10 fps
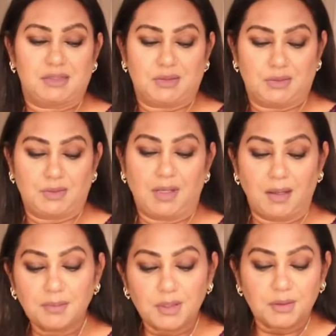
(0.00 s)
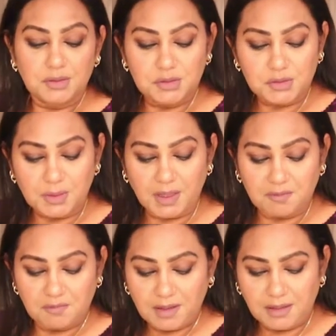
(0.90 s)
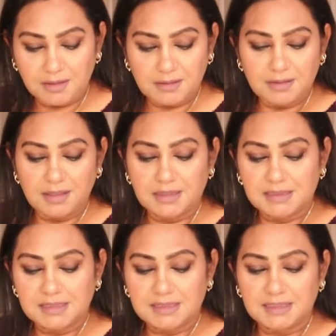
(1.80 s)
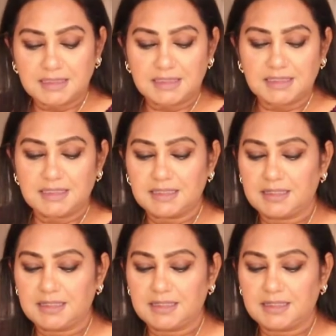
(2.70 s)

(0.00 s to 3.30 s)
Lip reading: so I'm going to try one and see